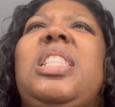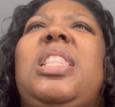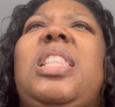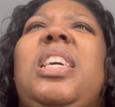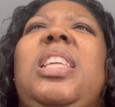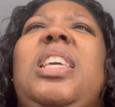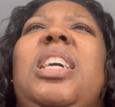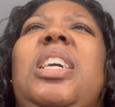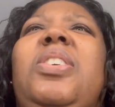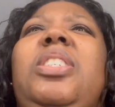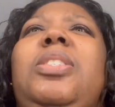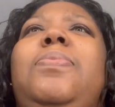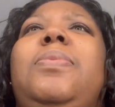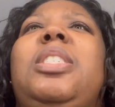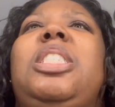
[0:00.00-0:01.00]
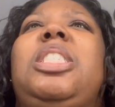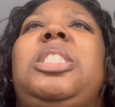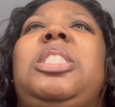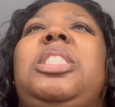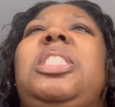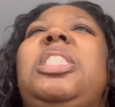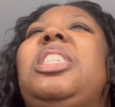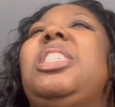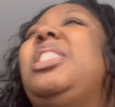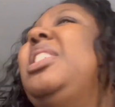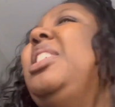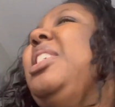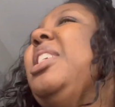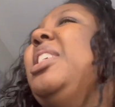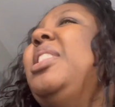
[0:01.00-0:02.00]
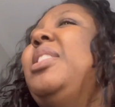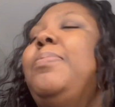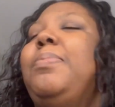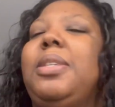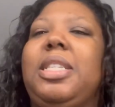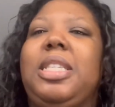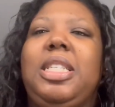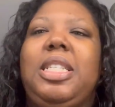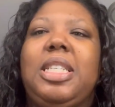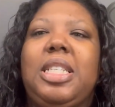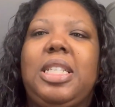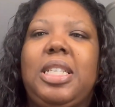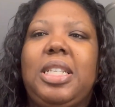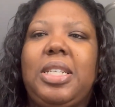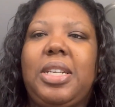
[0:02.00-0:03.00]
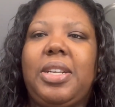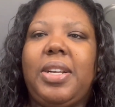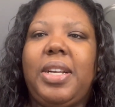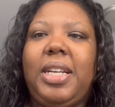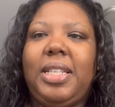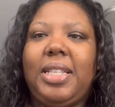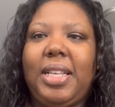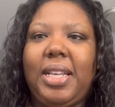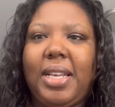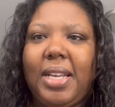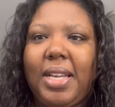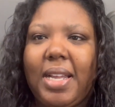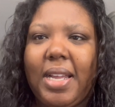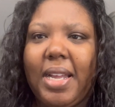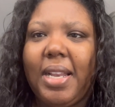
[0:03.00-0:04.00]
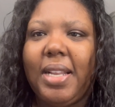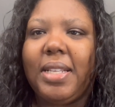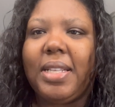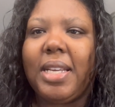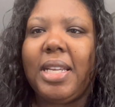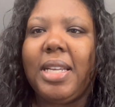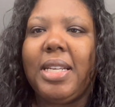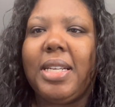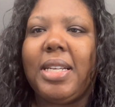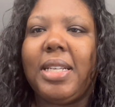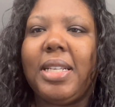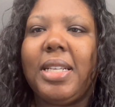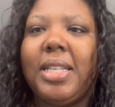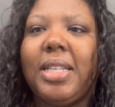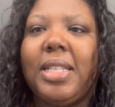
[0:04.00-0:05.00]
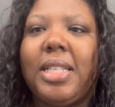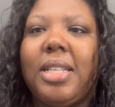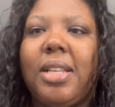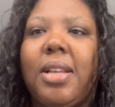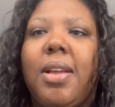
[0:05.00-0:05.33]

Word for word: Like they always been stuck together, but it just look crazy at this angle, I guess.